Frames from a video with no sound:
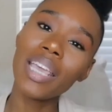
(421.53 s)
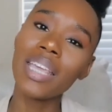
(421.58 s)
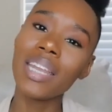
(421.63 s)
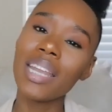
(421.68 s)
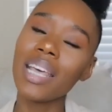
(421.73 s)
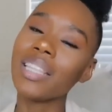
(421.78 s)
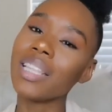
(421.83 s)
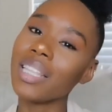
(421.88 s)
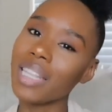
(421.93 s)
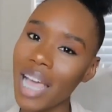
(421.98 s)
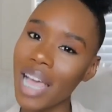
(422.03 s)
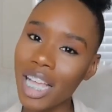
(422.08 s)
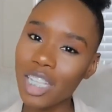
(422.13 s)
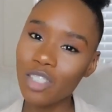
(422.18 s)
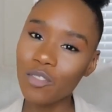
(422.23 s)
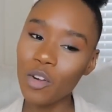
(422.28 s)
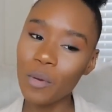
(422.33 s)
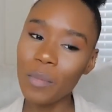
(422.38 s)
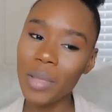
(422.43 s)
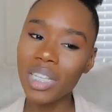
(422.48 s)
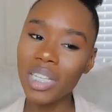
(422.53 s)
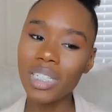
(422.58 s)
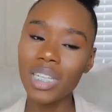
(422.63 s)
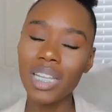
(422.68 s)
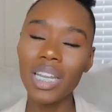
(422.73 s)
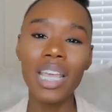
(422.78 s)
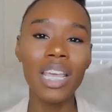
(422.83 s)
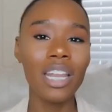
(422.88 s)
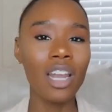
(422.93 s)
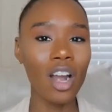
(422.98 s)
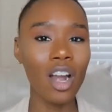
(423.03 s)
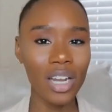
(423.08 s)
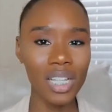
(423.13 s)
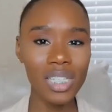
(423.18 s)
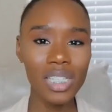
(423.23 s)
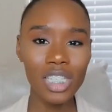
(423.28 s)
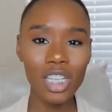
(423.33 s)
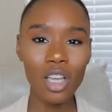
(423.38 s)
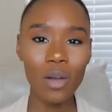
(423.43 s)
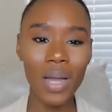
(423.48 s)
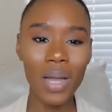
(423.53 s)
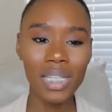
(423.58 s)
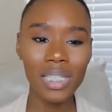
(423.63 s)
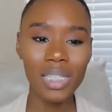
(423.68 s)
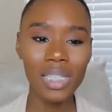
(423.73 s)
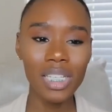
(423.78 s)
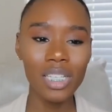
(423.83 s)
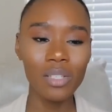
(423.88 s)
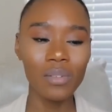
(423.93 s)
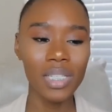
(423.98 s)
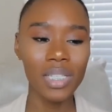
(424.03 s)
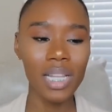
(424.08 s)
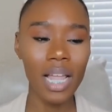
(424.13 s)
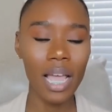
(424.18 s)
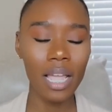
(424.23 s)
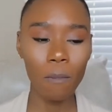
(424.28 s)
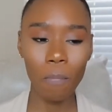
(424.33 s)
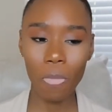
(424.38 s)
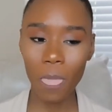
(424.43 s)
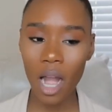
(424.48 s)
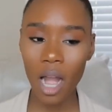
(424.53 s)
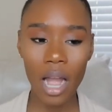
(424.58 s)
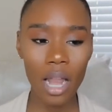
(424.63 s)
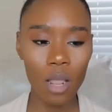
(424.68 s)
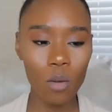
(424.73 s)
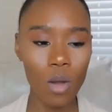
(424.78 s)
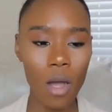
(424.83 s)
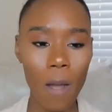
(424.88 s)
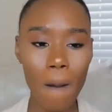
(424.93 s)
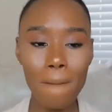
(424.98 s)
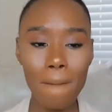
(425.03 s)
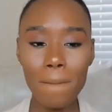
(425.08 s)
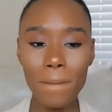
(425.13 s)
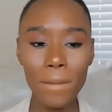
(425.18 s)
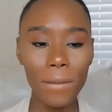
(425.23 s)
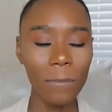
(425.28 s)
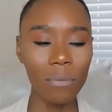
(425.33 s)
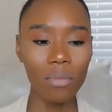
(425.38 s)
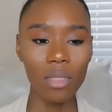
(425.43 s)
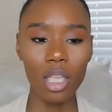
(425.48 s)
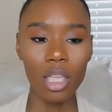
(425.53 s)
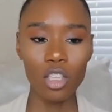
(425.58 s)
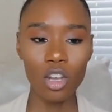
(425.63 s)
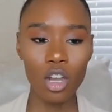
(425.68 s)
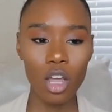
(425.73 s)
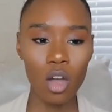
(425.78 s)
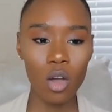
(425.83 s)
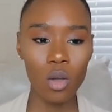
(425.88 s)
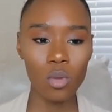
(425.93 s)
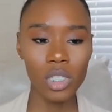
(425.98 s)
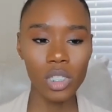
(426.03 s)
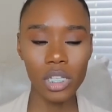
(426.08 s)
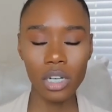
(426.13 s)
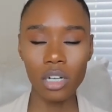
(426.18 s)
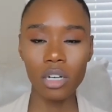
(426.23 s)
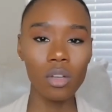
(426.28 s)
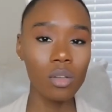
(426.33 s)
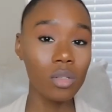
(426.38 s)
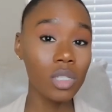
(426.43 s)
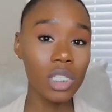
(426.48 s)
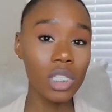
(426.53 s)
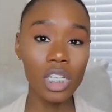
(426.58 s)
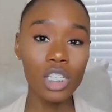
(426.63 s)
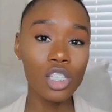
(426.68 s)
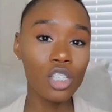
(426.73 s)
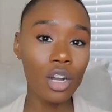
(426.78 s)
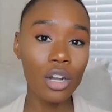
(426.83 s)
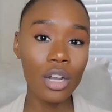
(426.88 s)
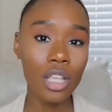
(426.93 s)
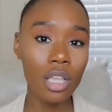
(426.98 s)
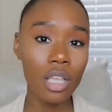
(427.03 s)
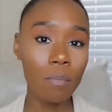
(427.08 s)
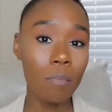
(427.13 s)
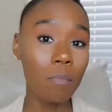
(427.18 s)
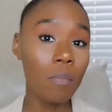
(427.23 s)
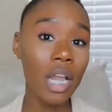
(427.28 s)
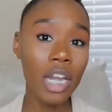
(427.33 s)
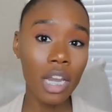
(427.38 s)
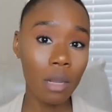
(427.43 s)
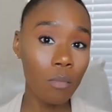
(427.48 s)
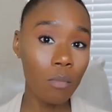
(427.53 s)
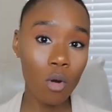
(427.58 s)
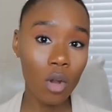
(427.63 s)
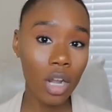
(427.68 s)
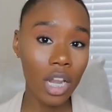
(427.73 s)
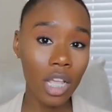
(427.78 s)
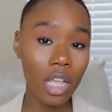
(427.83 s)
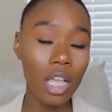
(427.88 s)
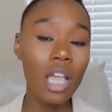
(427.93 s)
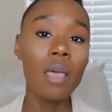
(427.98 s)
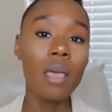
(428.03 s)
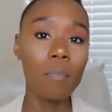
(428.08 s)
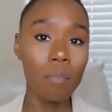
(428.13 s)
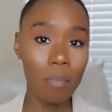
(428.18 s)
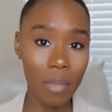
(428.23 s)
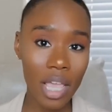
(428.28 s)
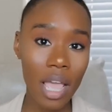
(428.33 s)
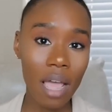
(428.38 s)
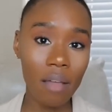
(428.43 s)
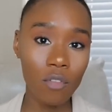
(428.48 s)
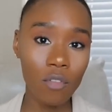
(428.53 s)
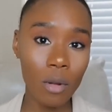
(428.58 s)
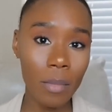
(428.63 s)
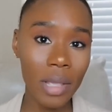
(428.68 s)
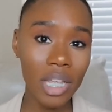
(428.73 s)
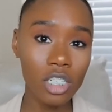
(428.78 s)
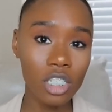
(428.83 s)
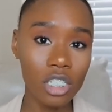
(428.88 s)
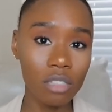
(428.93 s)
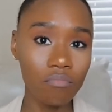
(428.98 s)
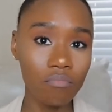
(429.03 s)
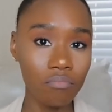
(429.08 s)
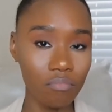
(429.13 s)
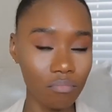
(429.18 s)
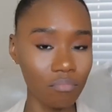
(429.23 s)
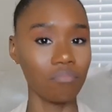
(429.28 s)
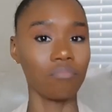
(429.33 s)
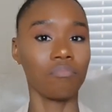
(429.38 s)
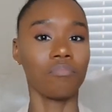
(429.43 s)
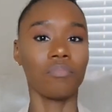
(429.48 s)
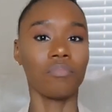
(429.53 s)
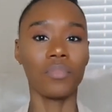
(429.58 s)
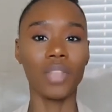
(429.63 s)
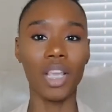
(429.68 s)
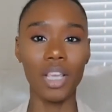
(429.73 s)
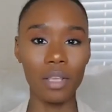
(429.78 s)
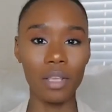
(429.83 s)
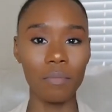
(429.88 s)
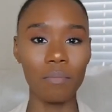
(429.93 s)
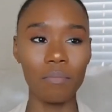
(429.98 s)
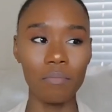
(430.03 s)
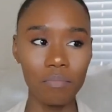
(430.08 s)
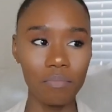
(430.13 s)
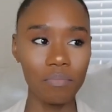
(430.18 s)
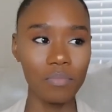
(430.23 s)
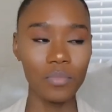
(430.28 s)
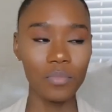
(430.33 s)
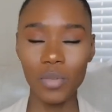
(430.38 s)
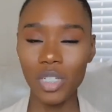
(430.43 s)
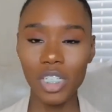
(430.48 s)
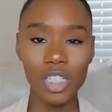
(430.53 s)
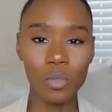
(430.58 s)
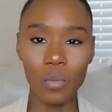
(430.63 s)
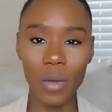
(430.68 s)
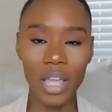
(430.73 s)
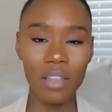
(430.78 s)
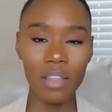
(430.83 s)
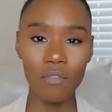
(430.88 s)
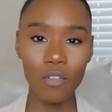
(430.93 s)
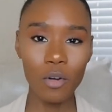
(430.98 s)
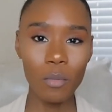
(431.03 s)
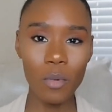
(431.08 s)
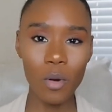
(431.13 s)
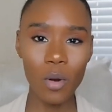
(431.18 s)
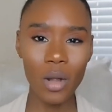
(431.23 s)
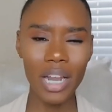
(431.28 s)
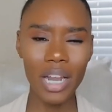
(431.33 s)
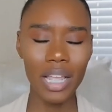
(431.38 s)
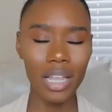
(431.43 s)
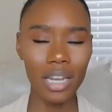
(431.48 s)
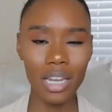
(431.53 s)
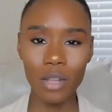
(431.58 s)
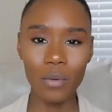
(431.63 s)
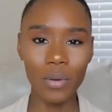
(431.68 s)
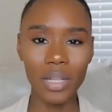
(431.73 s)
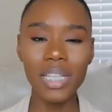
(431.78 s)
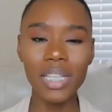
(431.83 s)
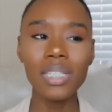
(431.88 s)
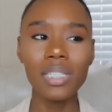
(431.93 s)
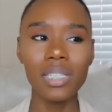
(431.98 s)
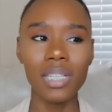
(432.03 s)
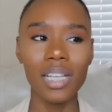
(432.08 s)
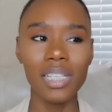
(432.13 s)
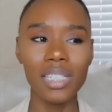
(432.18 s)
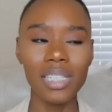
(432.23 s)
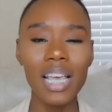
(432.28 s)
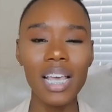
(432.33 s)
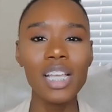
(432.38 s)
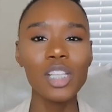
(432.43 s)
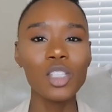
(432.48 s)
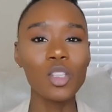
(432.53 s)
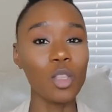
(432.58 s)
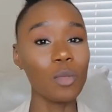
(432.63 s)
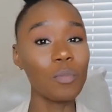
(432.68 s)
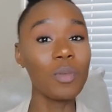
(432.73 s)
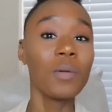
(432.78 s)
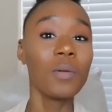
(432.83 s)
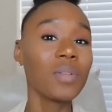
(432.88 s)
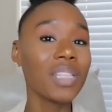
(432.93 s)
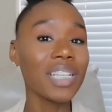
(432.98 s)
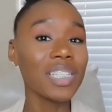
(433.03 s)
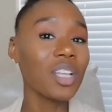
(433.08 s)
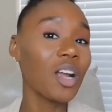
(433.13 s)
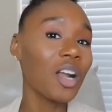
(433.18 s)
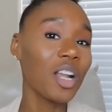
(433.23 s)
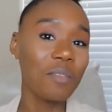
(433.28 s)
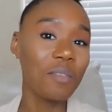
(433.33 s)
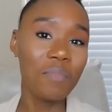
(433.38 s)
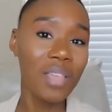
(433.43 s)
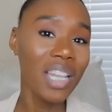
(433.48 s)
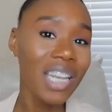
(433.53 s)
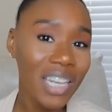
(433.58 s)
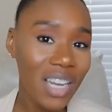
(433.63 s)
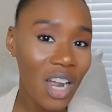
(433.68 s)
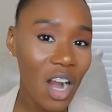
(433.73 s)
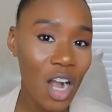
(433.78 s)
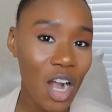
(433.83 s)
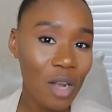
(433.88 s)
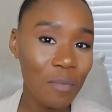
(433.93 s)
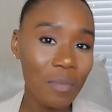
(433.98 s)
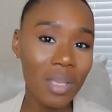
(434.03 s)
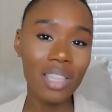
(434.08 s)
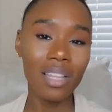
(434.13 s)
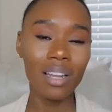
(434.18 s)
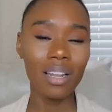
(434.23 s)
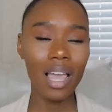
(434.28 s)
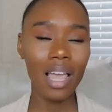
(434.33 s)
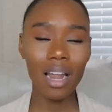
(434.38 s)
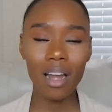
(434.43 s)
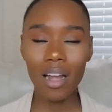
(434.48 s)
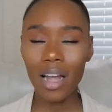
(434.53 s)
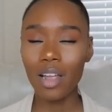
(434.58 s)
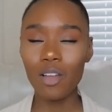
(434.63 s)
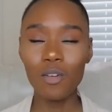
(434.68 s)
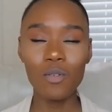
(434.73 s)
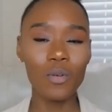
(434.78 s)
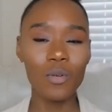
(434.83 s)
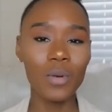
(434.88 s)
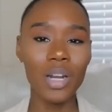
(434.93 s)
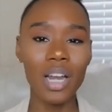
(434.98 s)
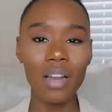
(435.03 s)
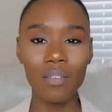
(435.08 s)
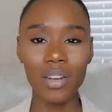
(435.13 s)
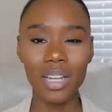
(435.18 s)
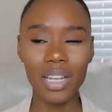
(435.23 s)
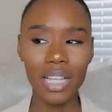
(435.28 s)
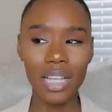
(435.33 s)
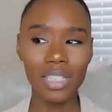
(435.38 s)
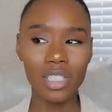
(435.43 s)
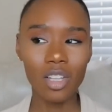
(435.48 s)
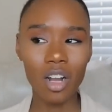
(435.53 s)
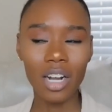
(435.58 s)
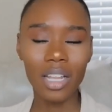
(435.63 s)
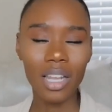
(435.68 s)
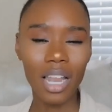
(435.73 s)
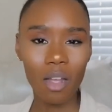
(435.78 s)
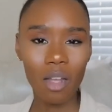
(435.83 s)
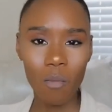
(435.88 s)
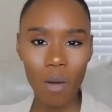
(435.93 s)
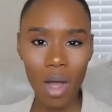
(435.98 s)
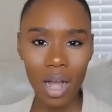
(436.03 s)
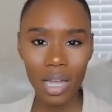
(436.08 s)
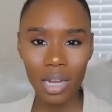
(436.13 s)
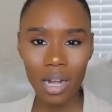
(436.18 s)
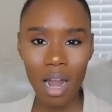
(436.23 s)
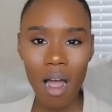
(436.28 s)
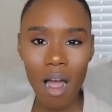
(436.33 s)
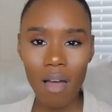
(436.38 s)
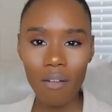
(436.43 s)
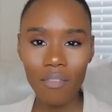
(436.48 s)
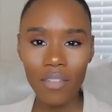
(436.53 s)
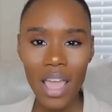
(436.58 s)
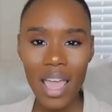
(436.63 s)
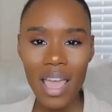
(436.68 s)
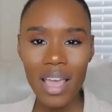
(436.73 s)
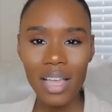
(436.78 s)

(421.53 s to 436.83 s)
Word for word: in the last formation, and our NCOIC was like, all right, well, you know, 06:30 Monday morning, be at formation. And we're just waiting for more, and he released us. So the people that's already been in the army, they're like, all right, cool, whatever. And they started like walking off.